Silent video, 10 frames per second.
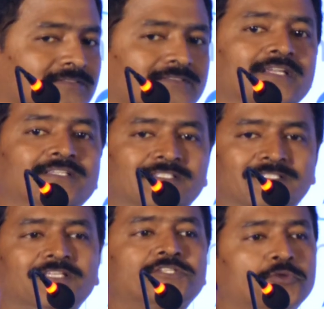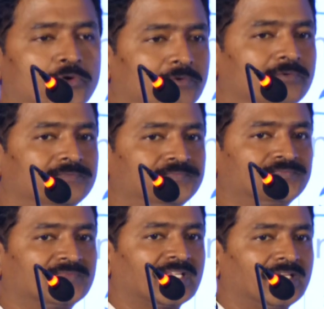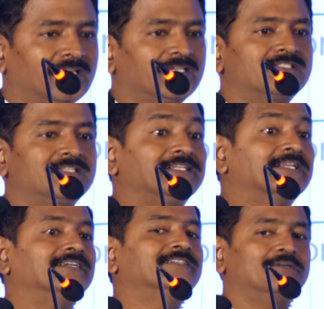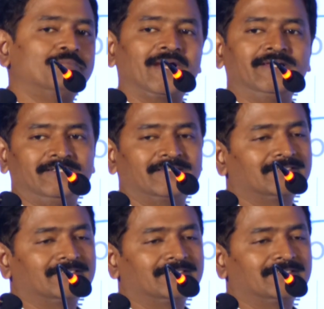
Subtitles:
Then he says no, it is ignited mind.